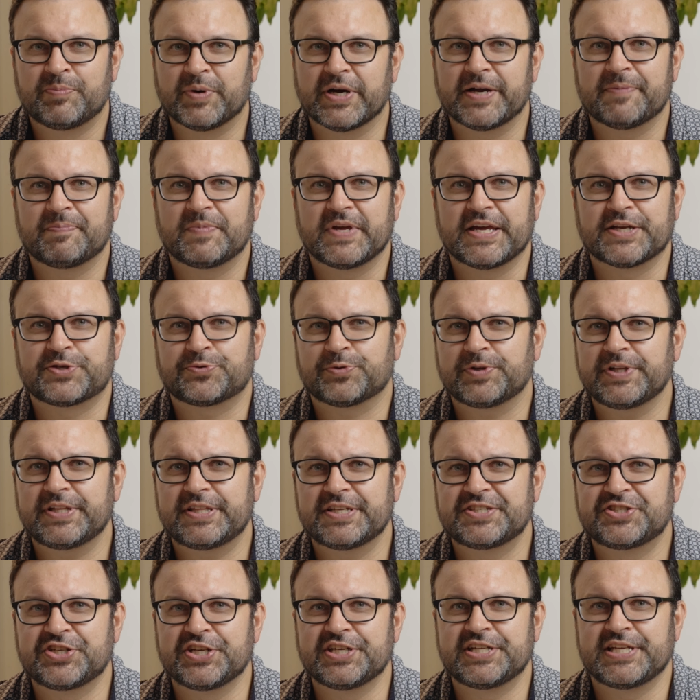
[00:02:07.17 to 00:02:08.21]
But it's really
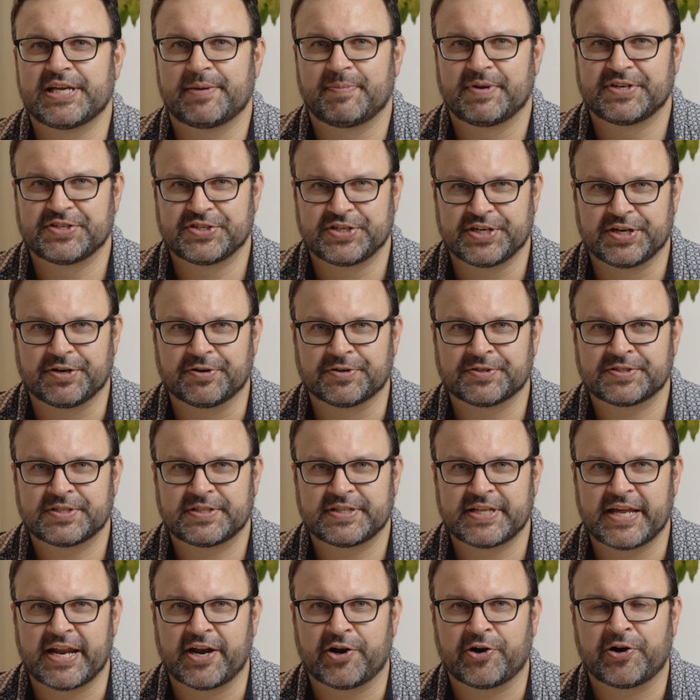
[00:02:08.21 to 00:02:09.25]
the GTM engineers
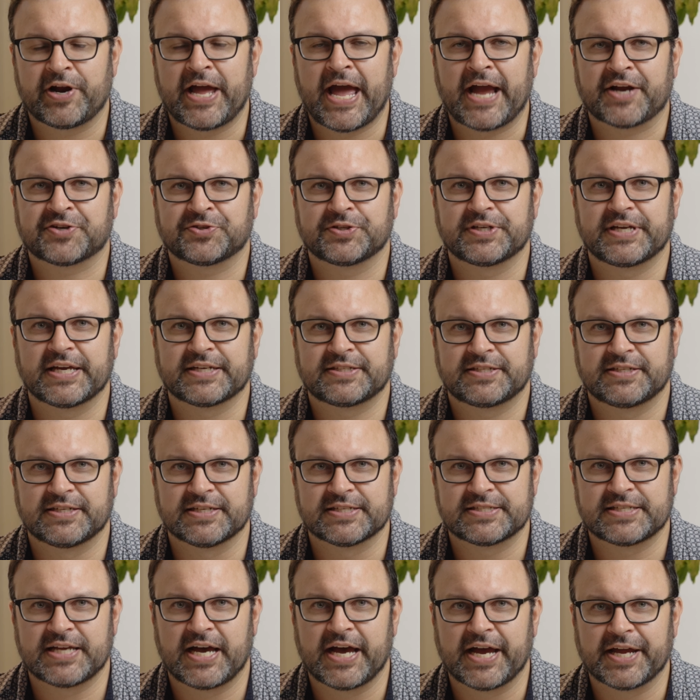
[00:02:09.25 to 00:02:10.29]
that actually get to
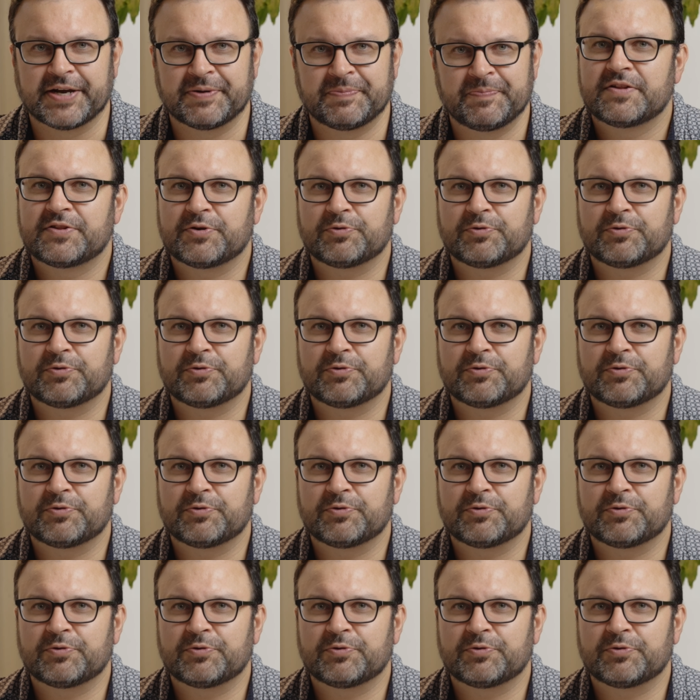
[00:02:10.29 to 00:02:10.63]
decide.